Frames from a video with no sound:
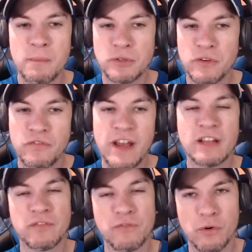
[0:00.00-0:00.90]
But you
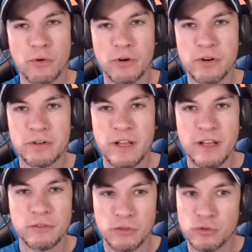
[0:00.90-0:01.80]
fast forward
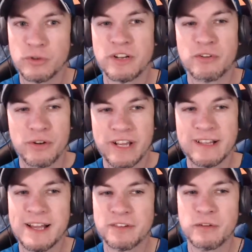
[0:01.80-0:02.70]
to the 2020
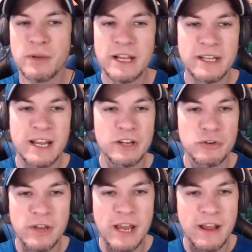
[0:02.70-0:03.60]
class, and right now
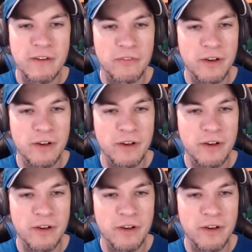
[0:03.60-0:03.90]
you have